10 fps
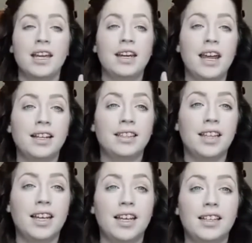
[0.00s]
Next
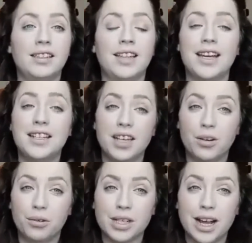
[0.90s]
is I did
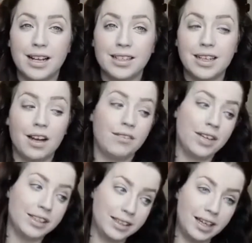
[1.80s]
go to Aldi,
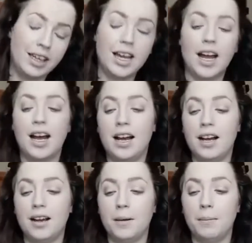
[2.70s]
obviously,
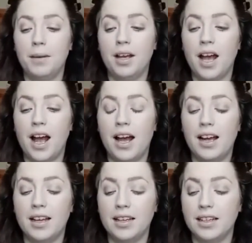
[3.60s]
and
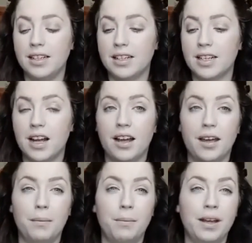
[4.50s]

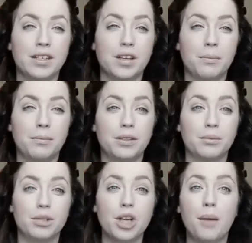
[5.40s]
I picked up
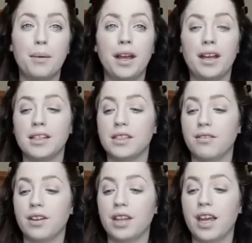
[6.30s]
some shopping and different